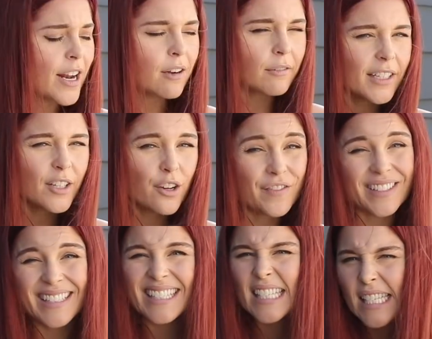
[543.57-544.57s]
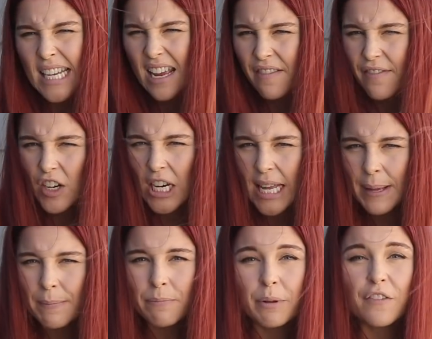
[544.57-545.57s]
I don't really know if this is safe for
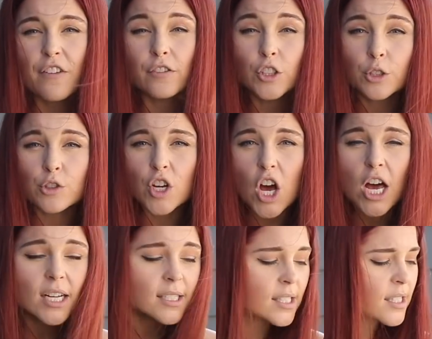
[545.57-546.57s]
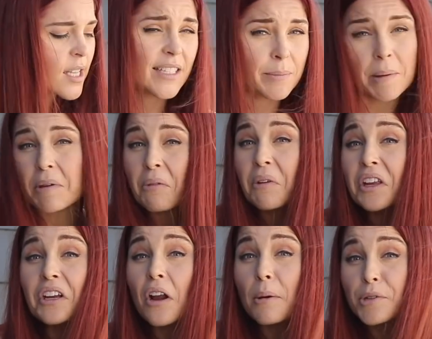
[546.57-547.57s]
him, but if you have little dogs, this might be a
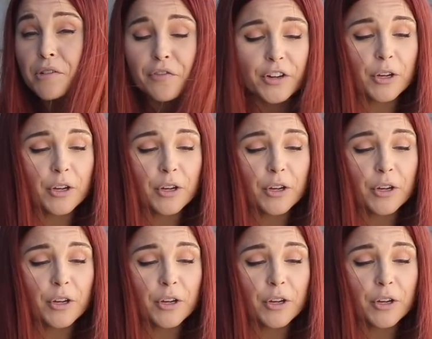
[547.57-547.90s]
really good option for